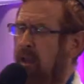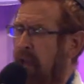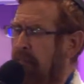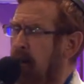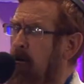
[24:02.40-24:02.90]

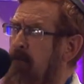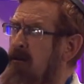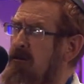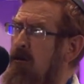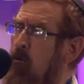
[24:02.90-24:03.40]
And they don't
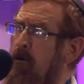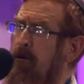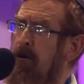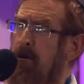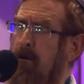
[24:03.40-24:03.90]
mention a
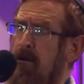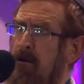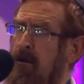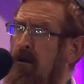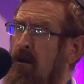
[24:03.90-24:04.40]
word
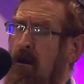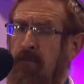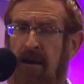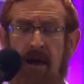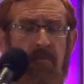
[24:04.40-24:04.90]

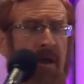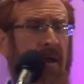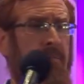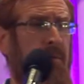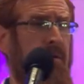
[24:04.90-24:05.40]
about
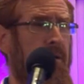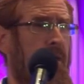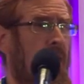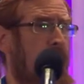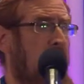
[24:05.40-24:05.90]
Abraham,
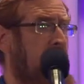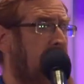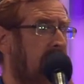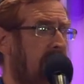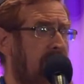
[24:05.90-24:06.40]
about
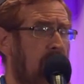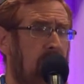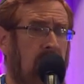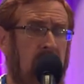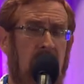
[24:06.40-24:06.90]
King David,
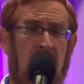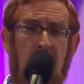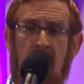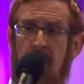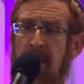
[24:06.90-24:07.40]

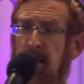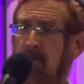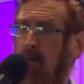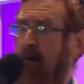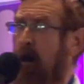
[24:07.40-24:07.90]

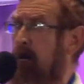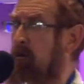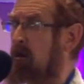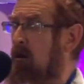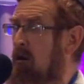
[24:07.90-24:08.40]
about
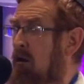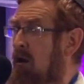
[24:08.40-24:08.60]
Solomon.